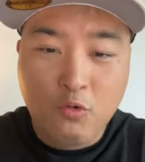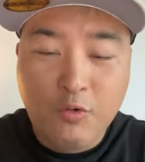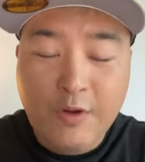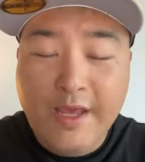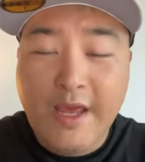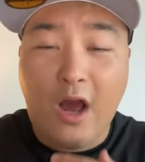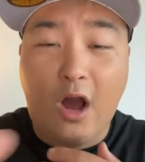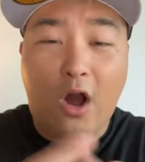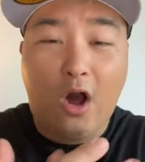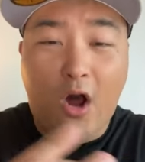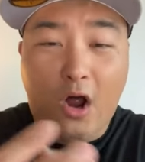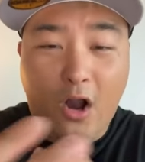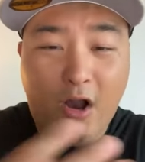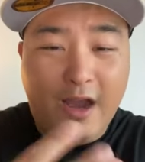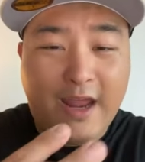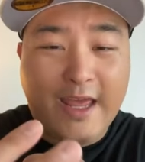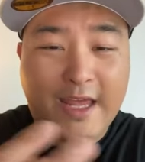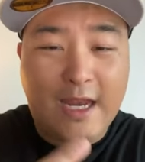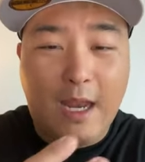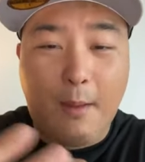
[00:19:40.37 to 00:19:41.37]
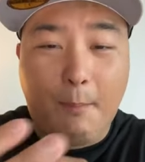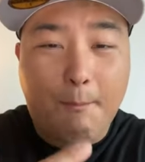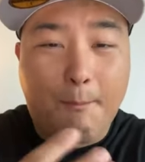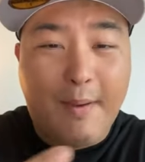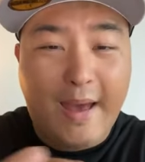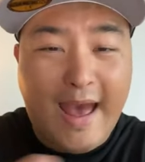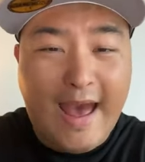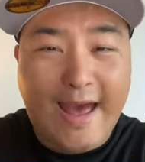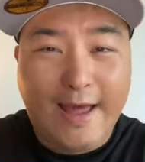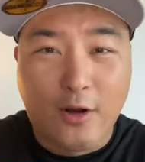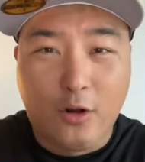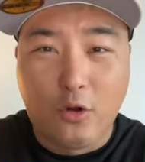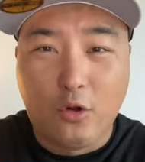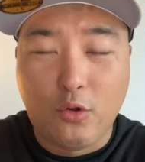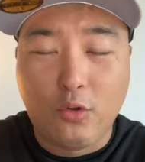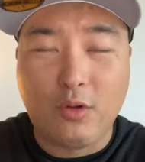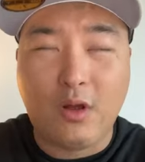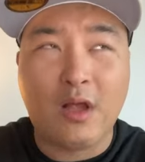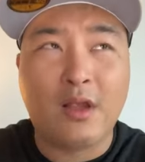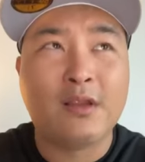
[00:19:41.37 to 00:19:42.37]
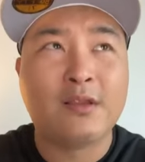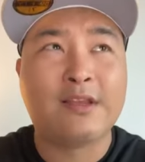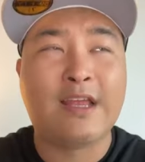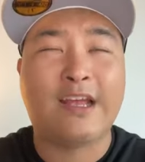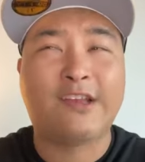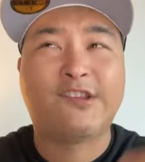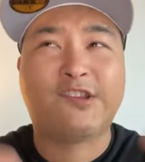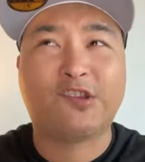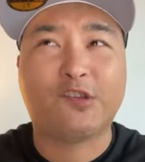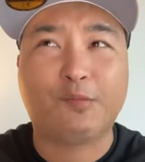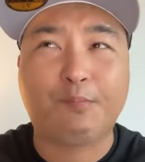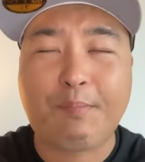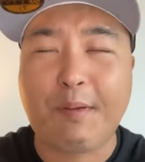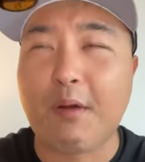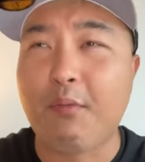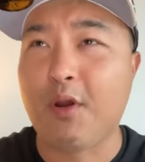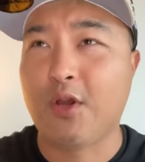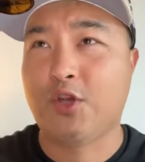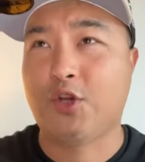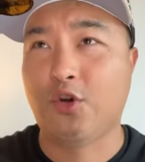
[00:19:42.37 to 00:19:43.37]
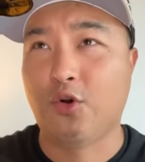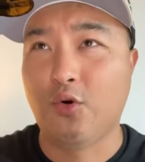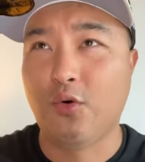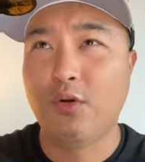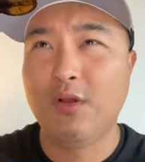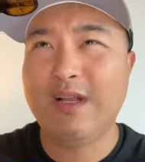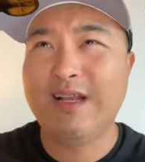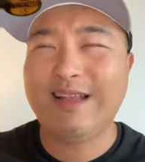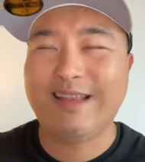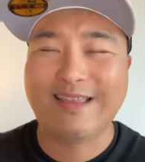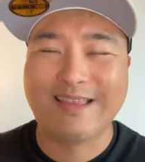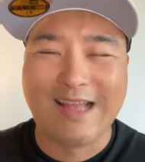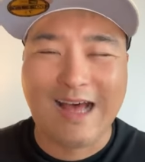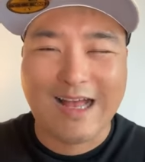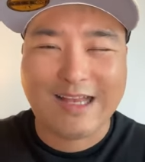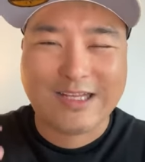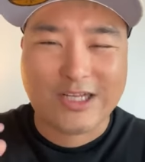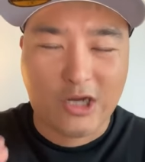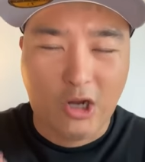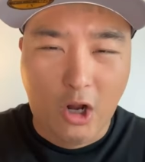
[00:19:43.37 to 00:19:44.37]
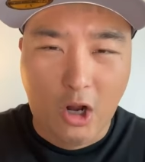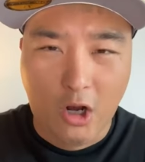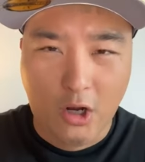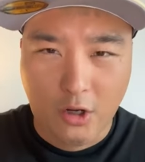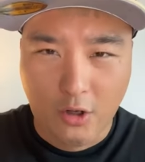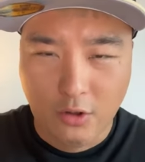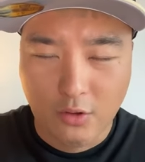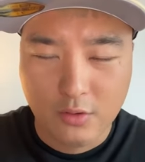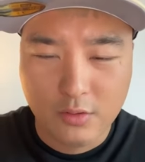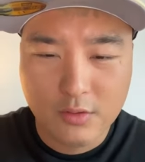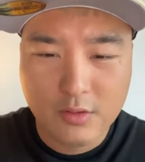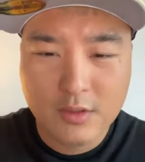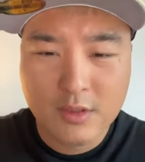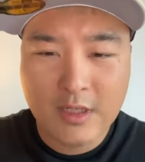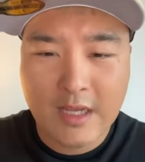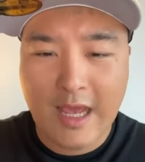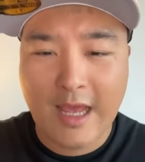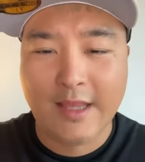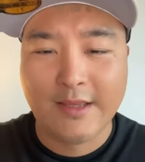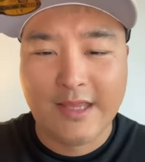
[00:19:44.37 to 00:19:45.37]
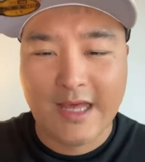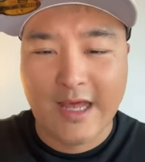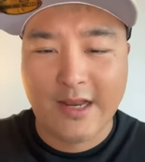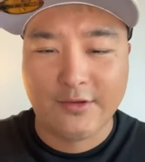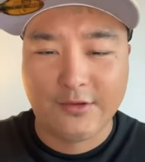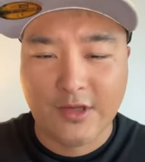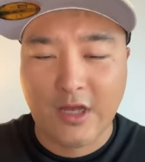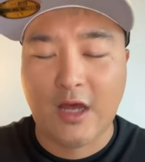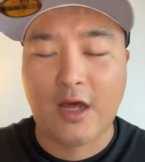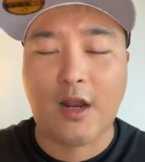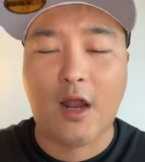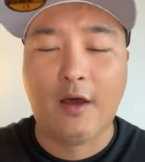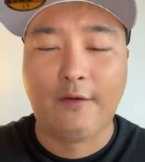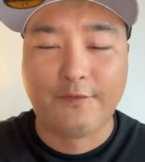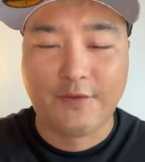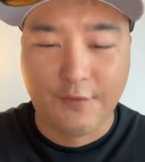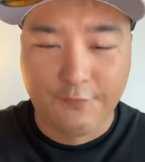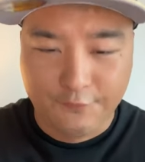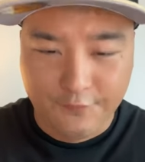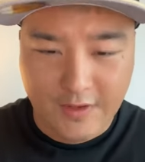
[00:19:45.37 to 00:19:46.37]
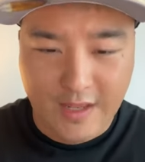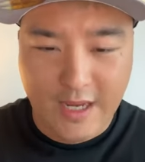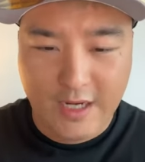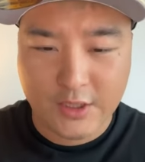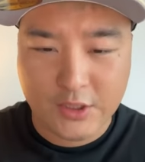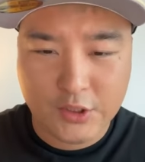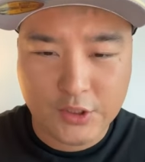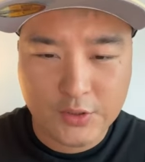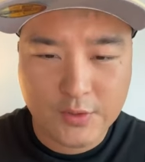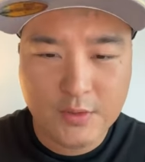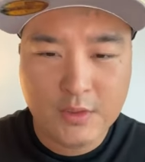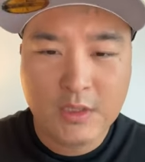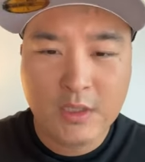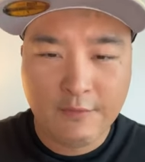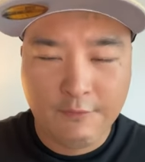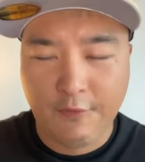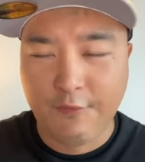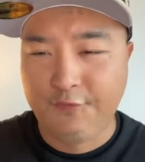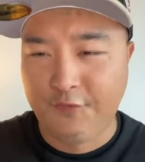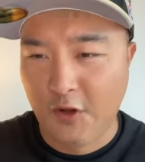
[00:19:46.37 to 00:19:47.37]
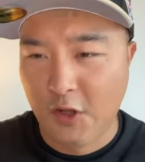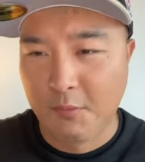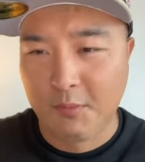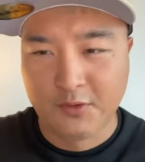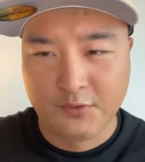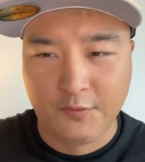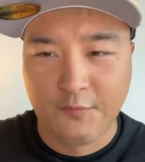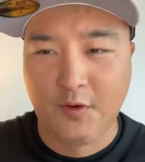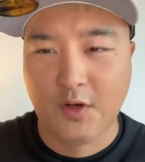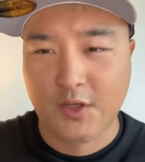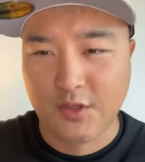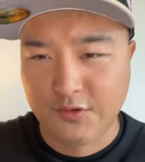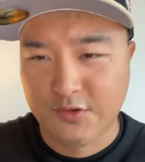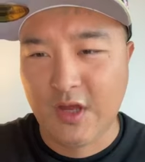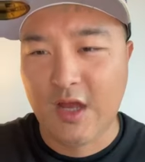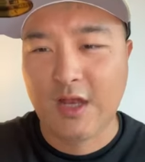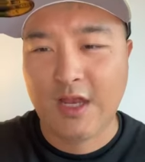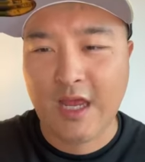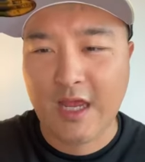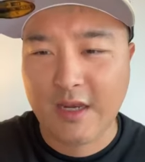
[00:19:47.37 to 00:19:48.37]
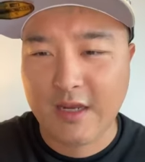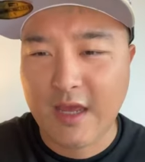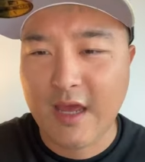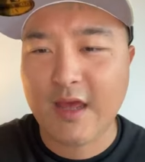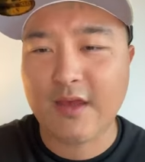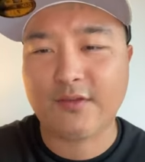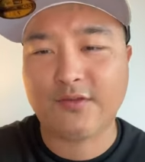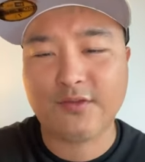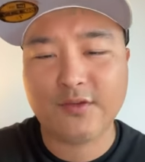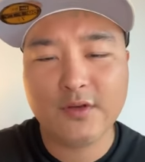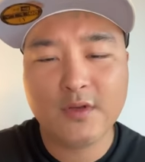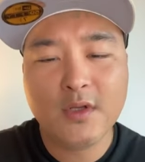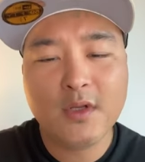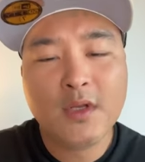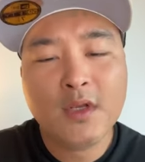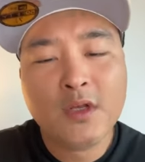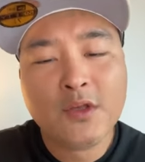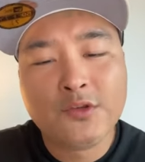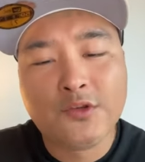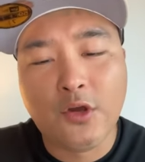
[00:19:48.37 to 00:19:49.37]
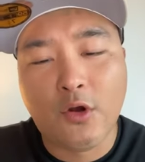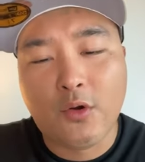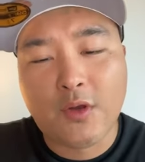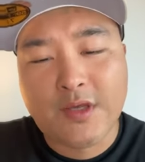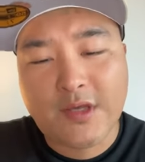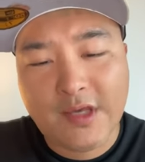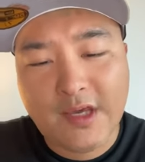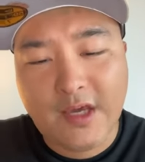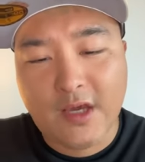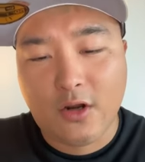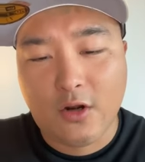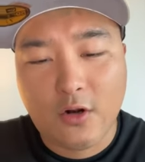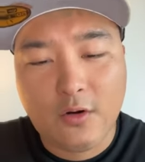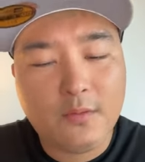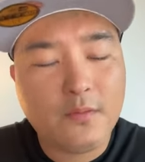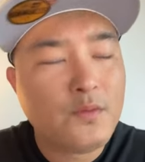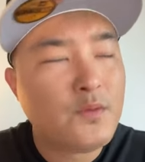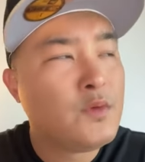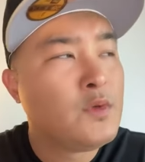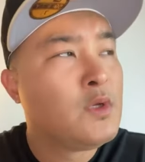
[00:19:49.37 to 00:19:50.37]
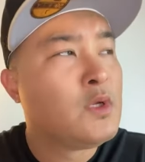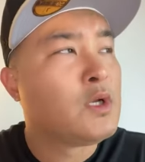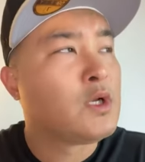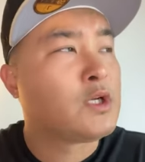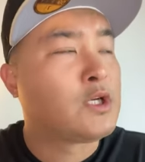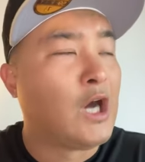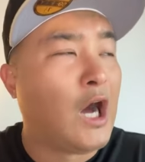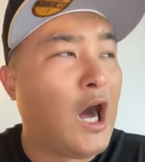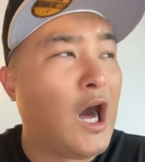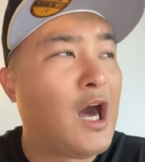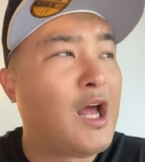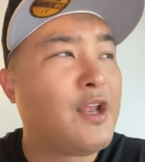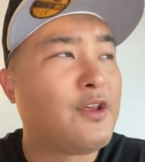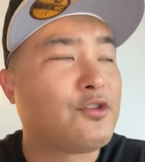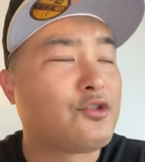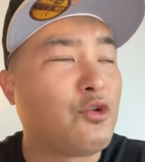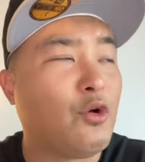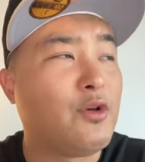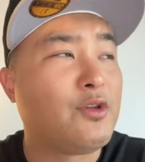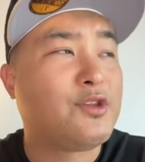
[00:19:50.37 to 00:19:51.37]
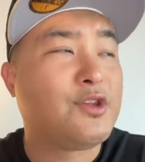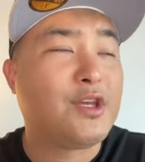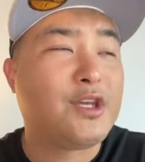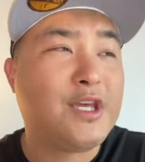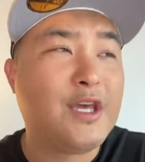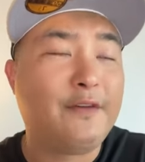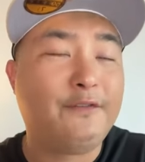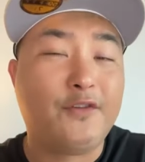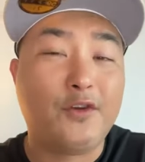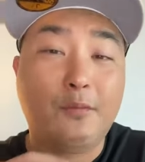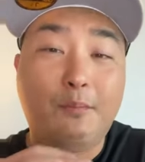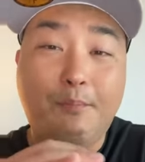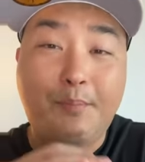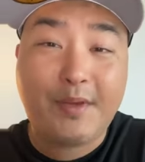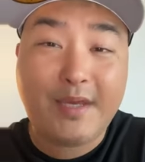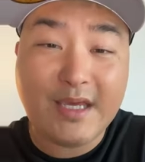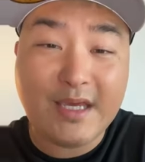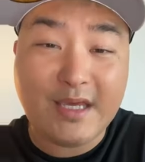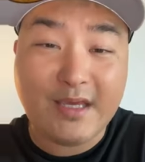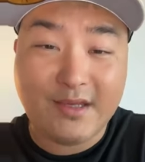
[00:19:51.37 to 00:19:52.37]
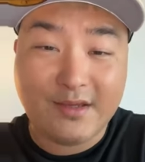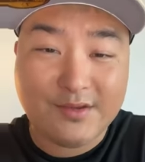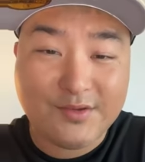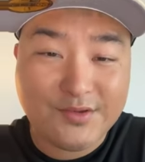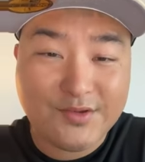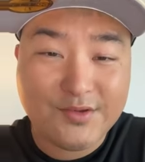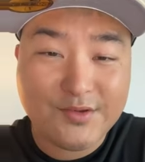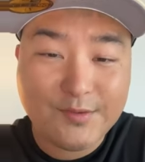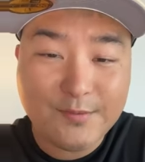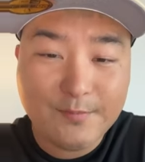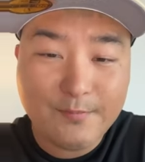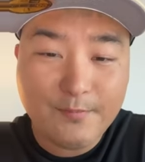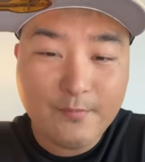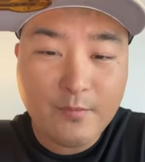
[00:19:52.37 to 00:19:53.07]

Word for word: We are in a battle that's spiritual, not carnal, and that is not of the flesh. If you're following me so far, just nod your head yes. So here, God is going to give you peace